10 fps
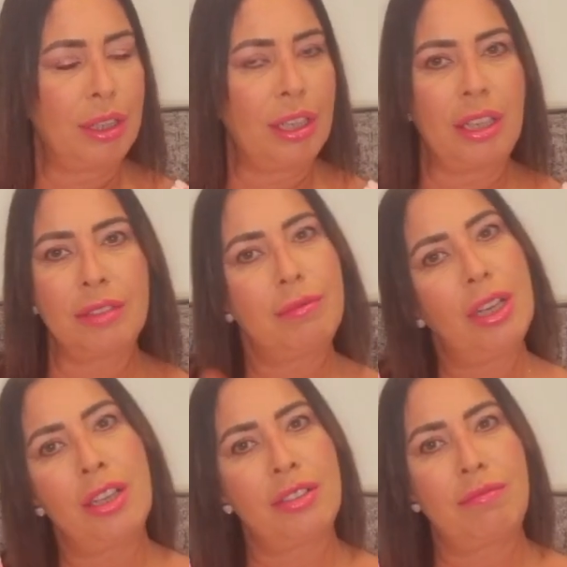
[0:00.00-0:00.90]
I,
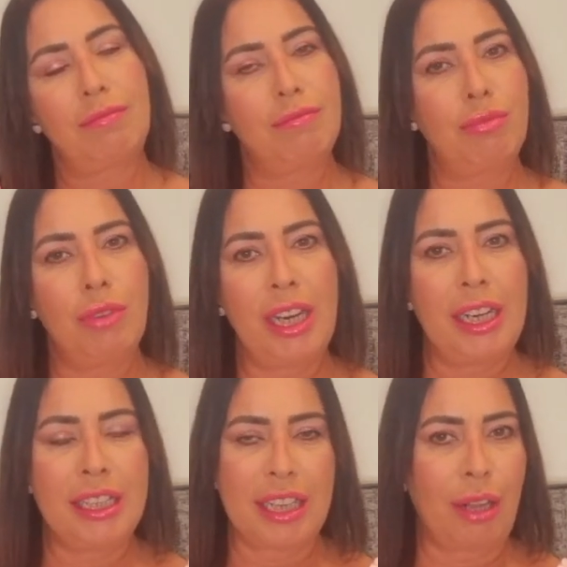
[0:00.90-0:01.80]
I
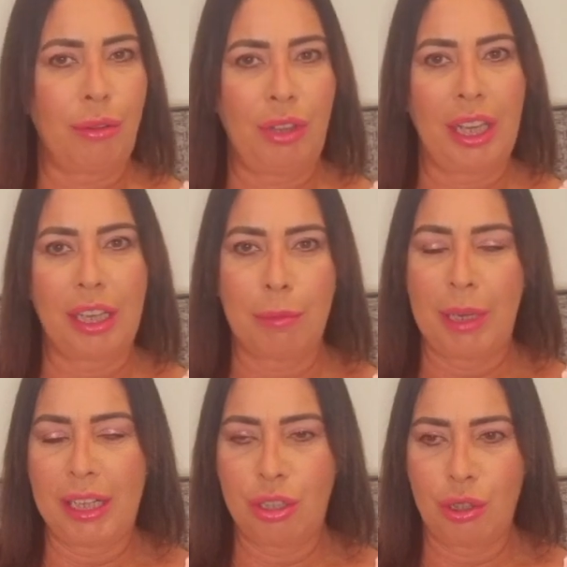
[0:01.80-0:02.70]
really don't think
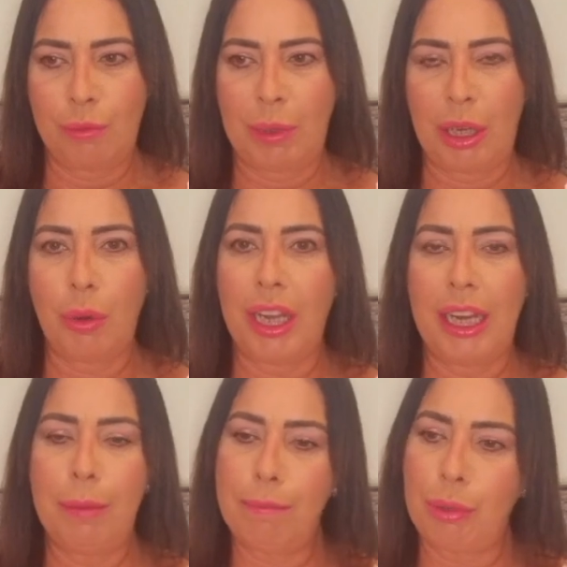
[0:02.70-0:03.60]
Camilla should be
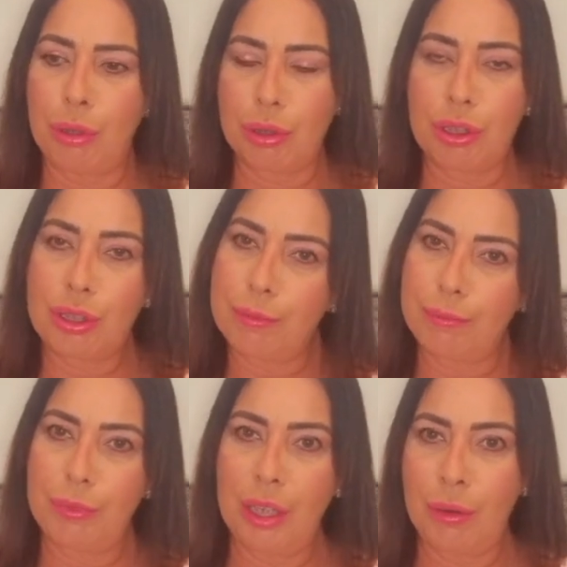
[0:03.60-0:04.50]
queen, but
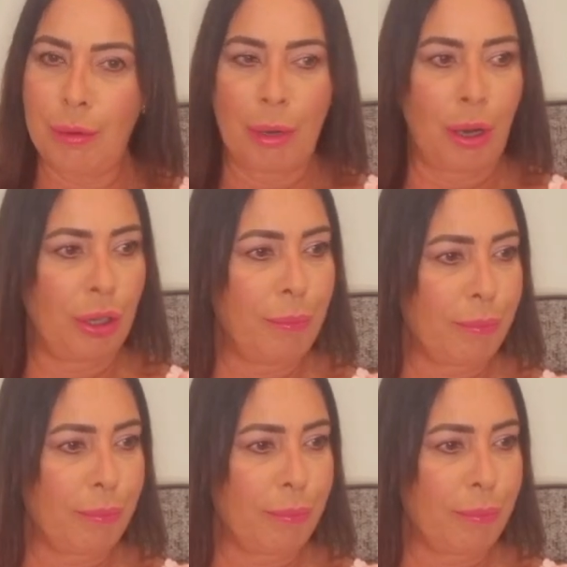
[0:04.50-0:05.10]
who am I?